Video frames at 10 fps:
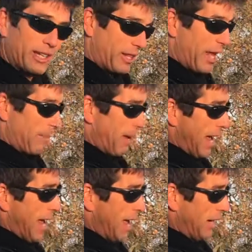into that
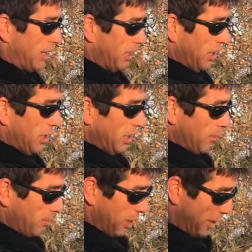pad.
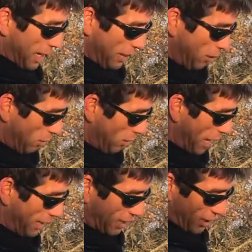But I don't
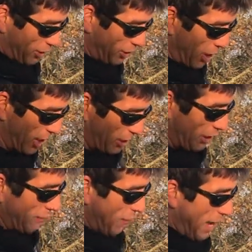like it because it's
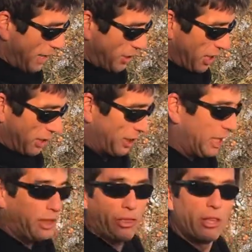
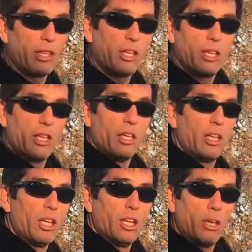underneath
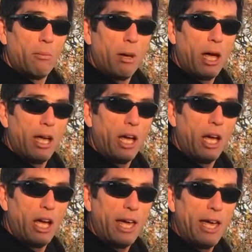
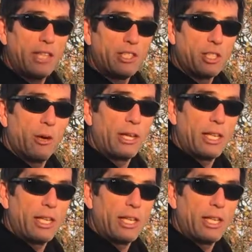my head, so I